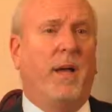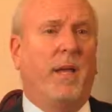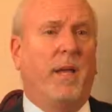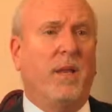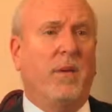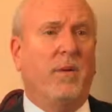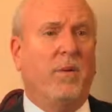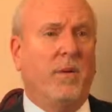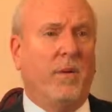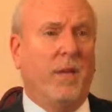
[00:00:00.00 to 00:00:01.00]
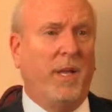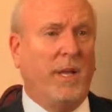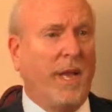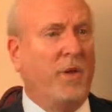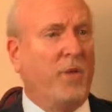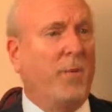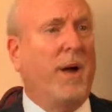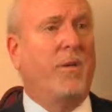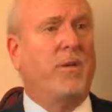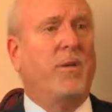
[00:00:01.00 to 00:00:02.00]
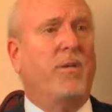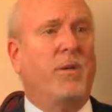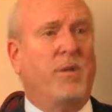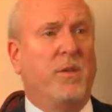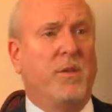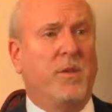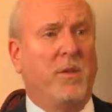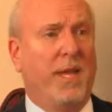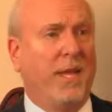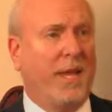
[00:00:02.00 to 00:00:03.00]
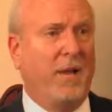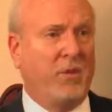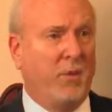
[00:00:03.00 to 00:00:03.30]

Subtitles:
in engaging my services, they engage a